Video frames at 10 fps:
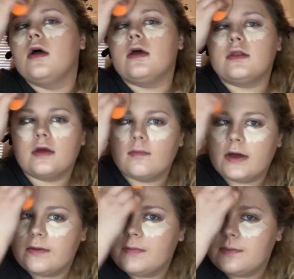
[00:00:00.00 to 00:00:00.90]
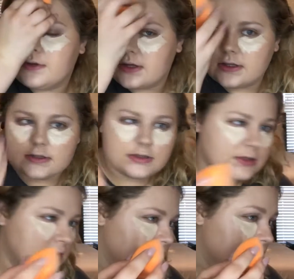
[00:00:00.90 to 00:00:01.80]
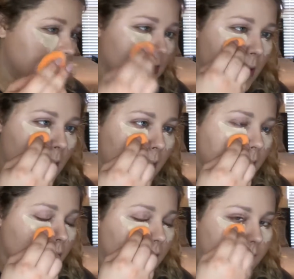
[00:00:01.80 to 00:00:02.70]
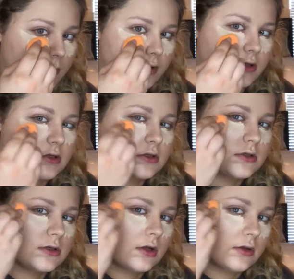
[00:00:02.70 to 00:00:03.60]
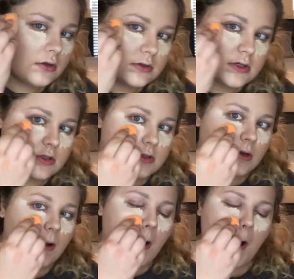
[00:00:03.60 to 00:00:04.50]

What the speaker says: And that might be because the primer is a little tinted.